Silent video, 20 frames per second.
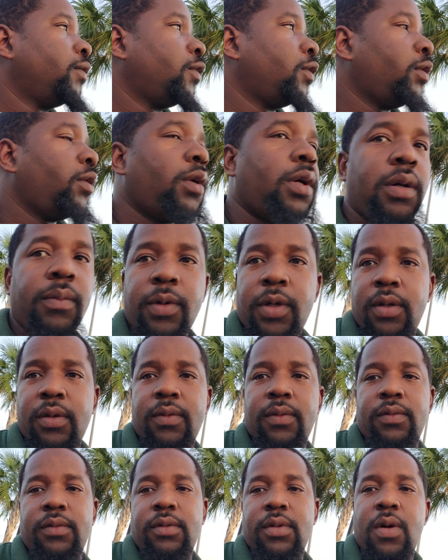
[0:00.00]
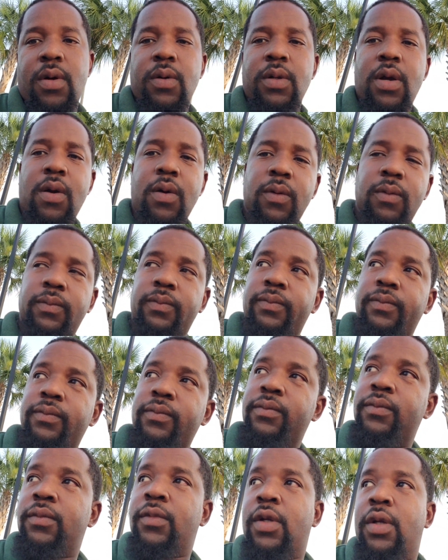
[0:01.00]
you know what I mean? So, yo,
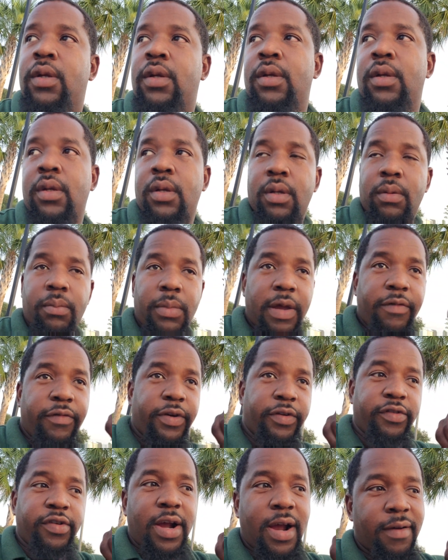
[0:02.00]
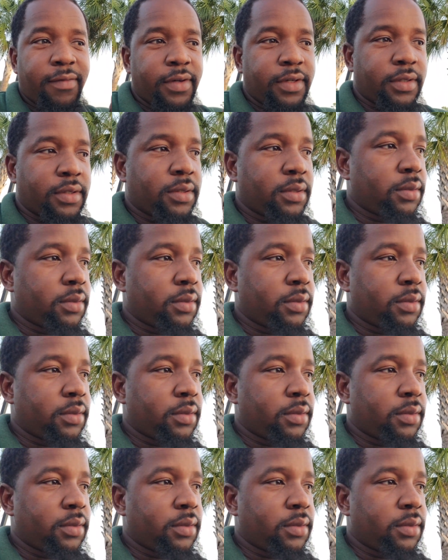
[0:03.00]
beverage drivers,